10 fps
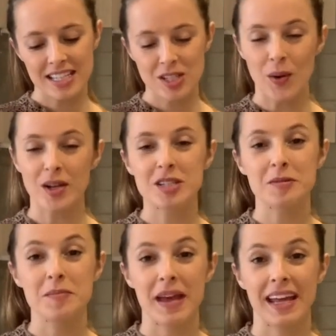going to be
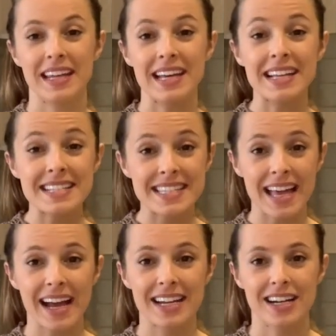made
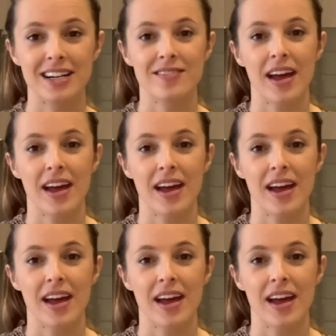inside of